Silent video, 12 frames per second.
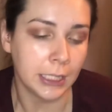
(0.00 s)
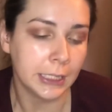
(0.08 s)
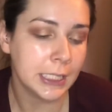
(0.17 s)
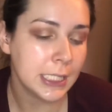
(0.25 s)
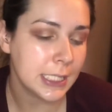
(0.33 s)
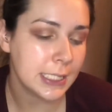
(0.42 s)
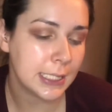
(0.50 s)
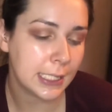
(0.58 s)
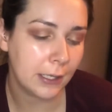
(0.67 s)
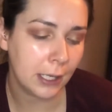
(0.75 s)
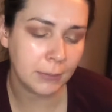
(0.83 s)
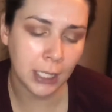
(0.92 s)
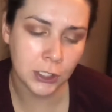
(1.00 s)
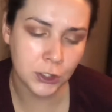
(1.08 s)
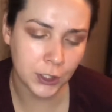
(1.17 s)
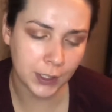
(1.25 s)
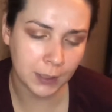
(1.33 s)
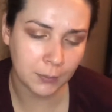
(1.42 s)
These, I'm not
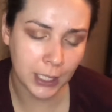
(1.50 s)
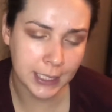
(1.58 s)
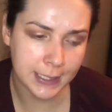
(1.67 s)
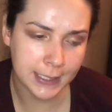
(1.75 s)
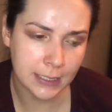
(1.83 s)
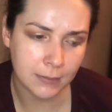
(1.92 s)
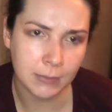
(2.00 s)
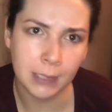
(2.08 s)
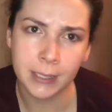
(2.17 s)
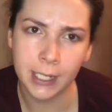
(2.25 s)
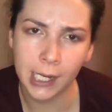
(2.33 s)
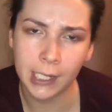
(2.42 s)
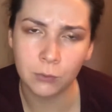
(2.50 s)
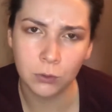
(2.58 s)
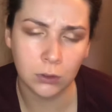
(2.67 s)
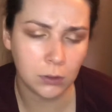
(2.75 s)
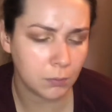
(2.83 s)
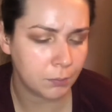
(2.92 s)
sure on the prices. Maybe I
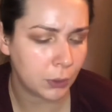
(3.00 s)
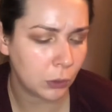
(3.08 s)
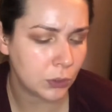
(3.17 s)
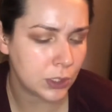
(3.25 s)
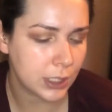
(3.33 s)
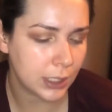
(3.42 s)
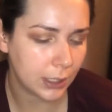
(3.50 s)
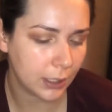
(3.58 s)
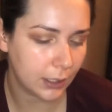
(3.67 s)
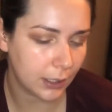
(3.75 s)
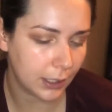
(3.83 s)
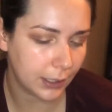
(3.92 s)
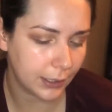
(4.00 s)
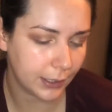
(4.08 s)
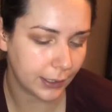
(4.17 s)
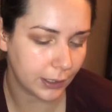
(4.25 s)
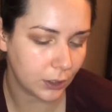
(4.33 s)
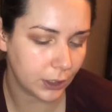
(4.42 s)
will post it on there
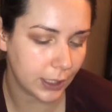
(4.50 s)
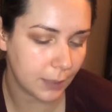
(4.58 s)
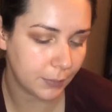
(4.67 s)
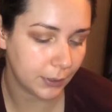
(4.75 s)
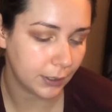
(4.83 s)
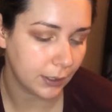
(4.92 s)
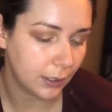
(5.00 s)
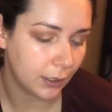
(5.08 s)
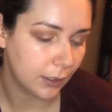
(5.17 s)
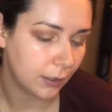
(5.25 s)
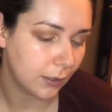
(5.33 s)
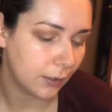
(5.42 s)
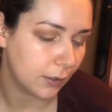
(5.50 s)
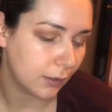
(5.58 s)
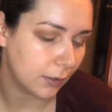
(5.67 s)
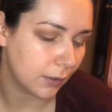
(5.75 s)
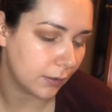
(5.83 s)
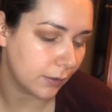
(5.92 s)
and can look it up.
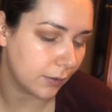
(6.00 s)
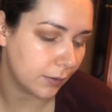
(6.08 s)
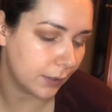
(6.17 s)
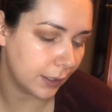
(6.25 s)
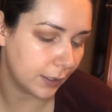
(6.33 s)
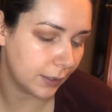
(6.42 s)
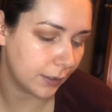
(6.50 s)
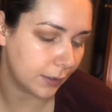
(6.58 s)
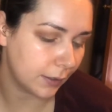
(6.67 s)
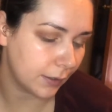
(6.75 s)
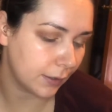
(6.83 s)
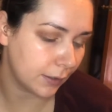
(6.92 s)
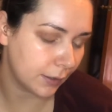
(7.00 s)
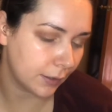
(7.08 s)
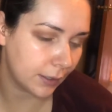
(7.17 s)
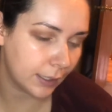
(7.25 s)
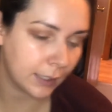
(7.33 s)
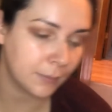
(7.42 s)
But
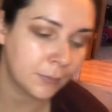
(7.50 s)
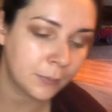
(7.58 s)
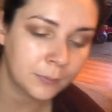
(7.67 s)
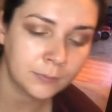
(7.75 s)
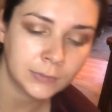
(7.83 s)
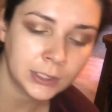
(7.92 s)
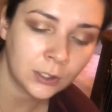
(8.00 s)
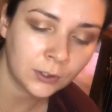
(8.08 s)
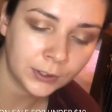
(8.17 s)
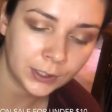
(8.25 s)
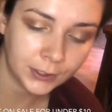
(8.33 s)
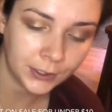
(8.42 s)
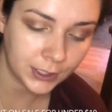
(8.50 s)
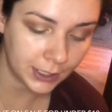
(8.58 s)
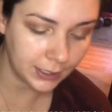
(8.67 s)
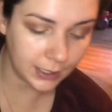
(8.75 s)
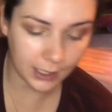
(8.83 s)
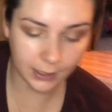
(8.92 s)
I know they're under
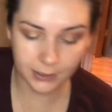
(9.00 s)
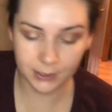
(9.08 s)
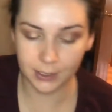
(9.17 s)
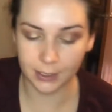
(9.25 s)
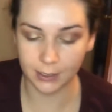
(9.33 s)
$10.